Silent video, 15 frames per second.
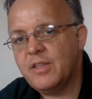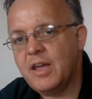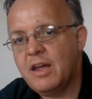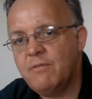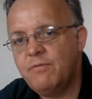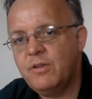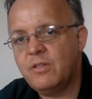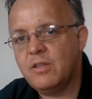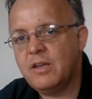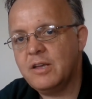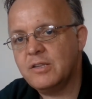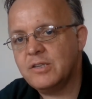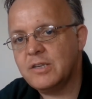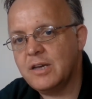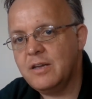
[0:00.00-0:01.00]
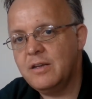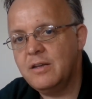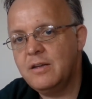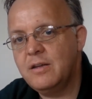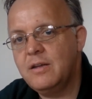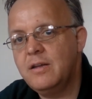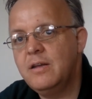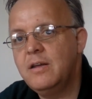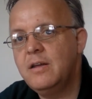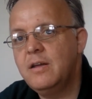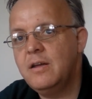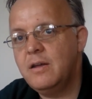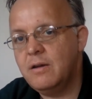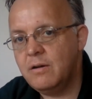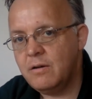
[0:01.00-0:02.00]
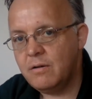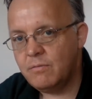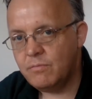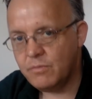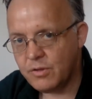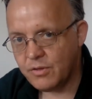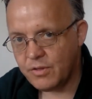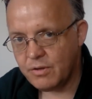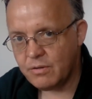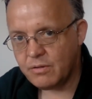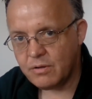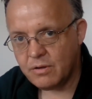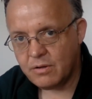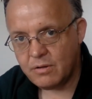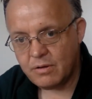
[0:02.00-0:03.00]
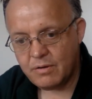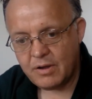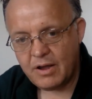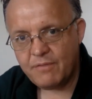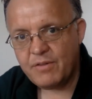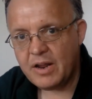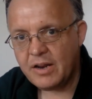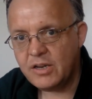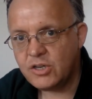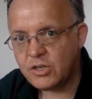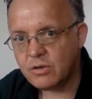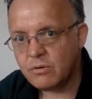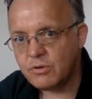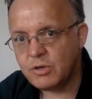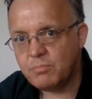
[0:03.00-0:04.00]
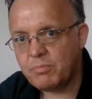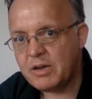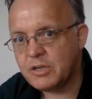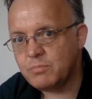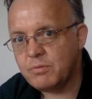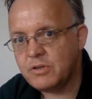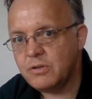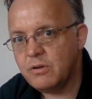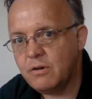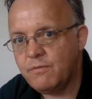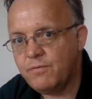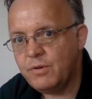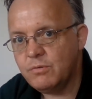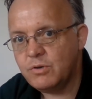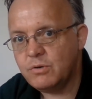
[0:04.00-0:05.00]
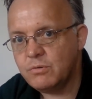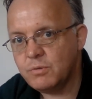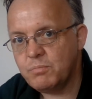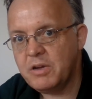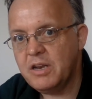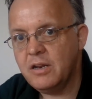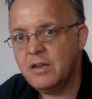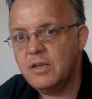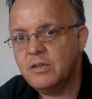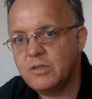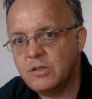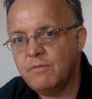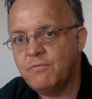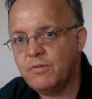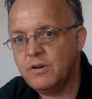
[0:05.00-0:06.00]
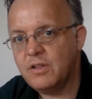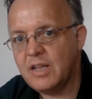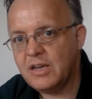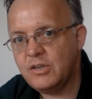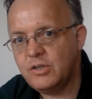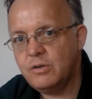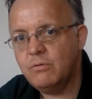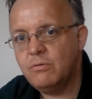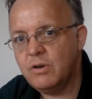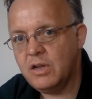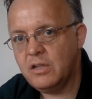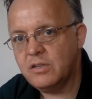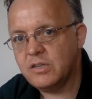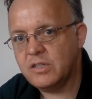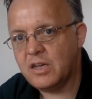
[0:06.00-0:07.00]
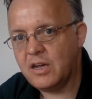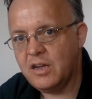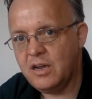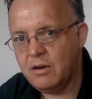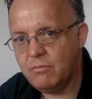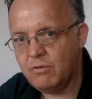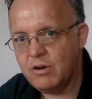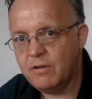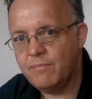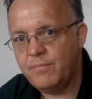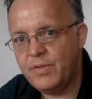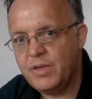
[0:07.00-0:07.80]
that every theatre that, that, that, that every, any soldier past present or future has been is different that's unique to that era